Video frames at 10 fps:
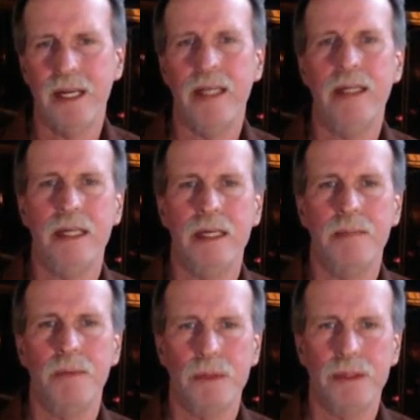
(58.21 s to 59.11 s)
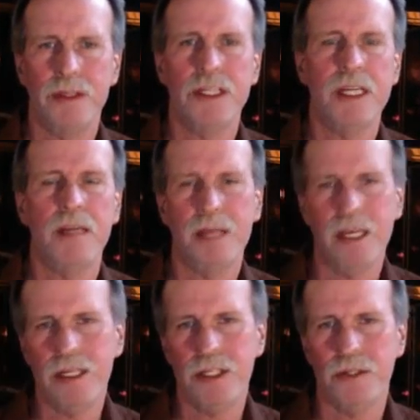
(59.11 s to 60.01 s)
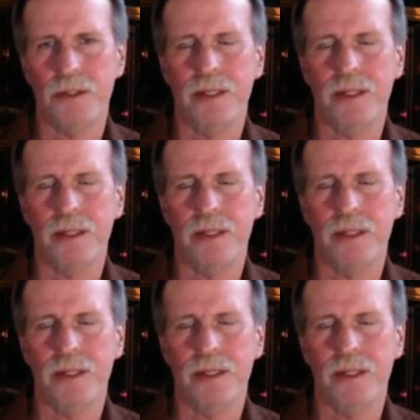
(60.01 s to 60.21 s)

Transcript: end up with the same answer.